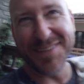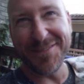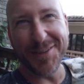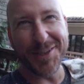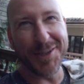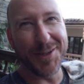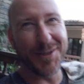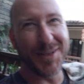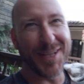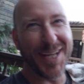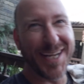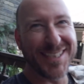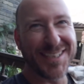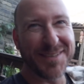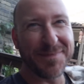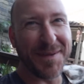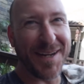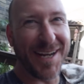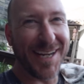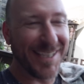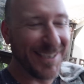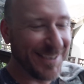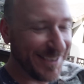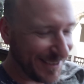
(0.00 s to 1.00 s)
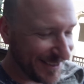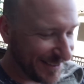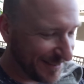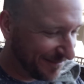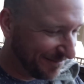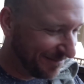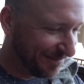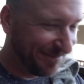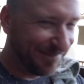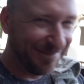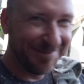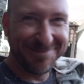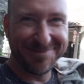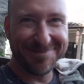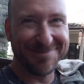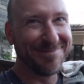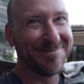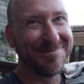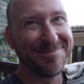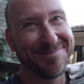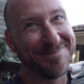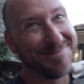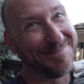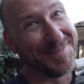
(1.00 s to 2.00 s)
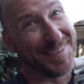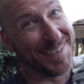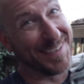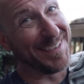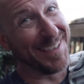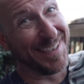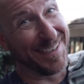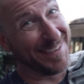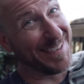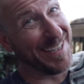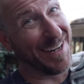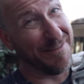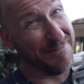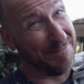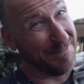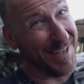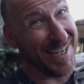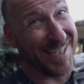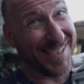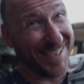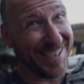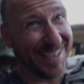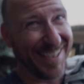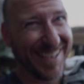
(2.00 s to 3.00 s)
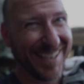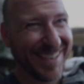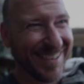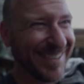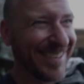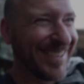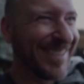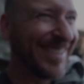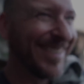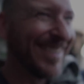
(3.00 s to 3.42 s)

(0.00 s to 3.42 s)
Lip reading: If you don't like spice, this is a tough place to